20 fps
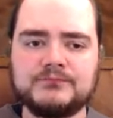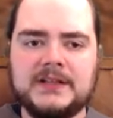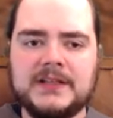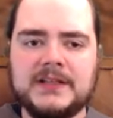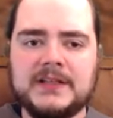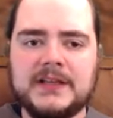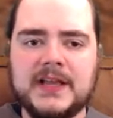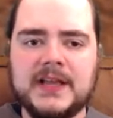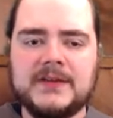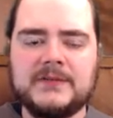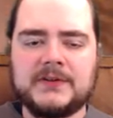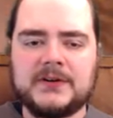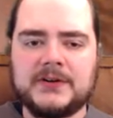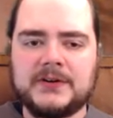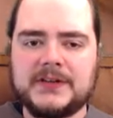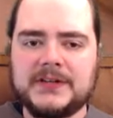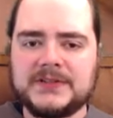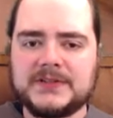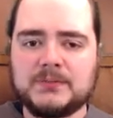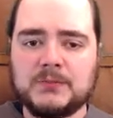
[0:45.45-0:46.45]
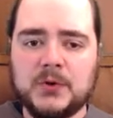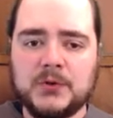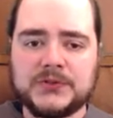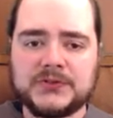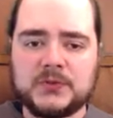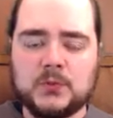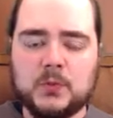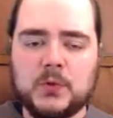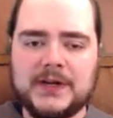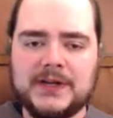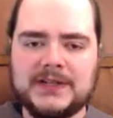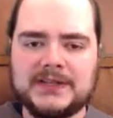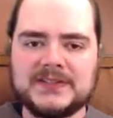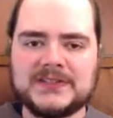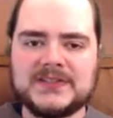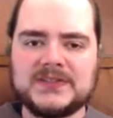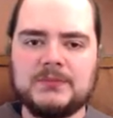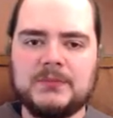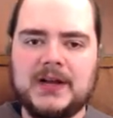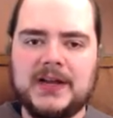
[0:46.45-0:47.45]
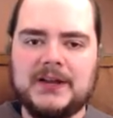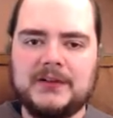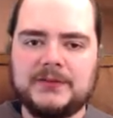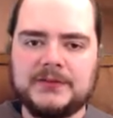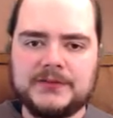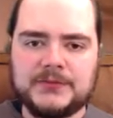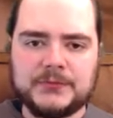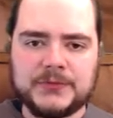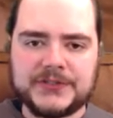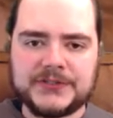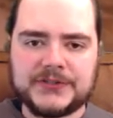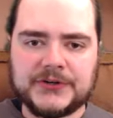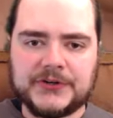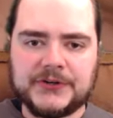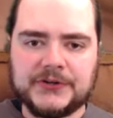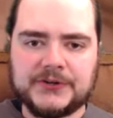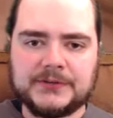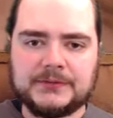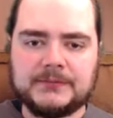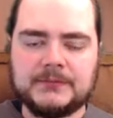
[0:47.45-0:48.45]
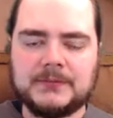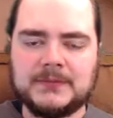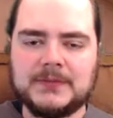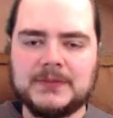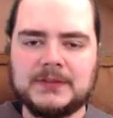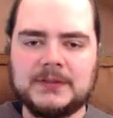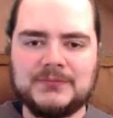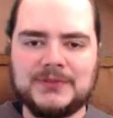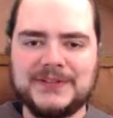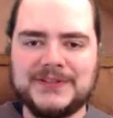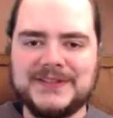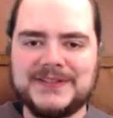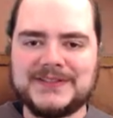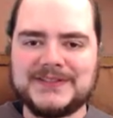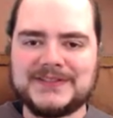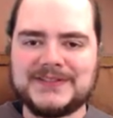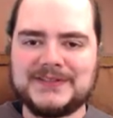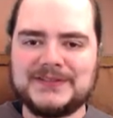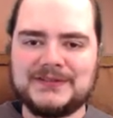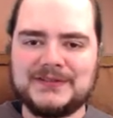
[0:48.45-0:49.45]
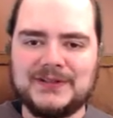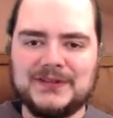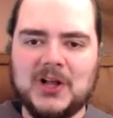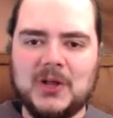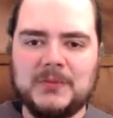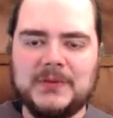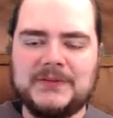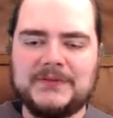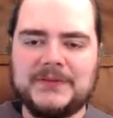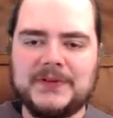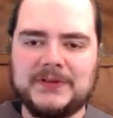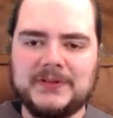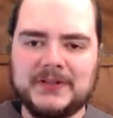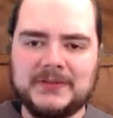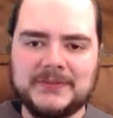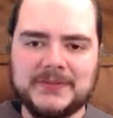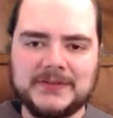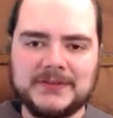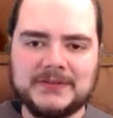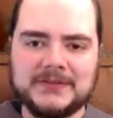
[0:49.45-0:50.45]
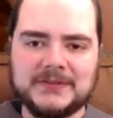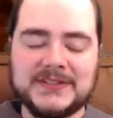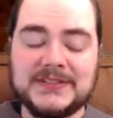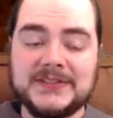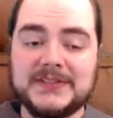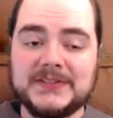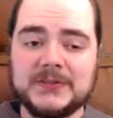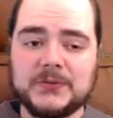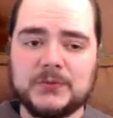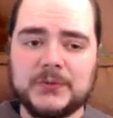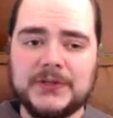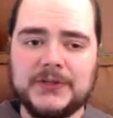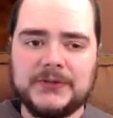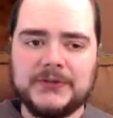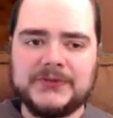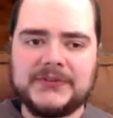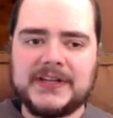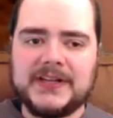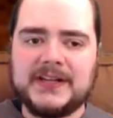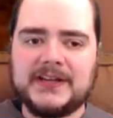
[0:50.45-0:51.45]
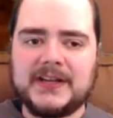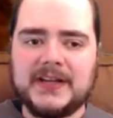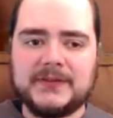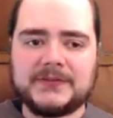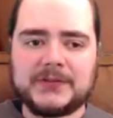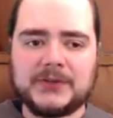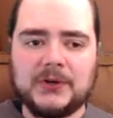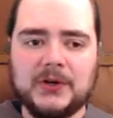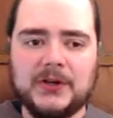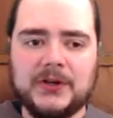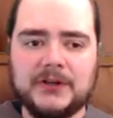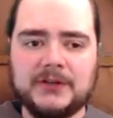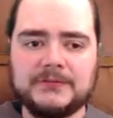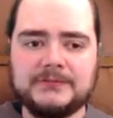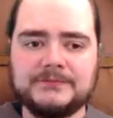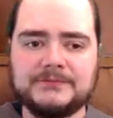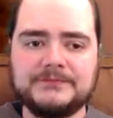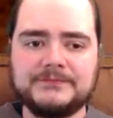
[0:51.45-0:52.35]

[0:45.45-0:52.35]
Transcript: He gave her his most winning smile in return. Please, call me Philip. This is a real date after all.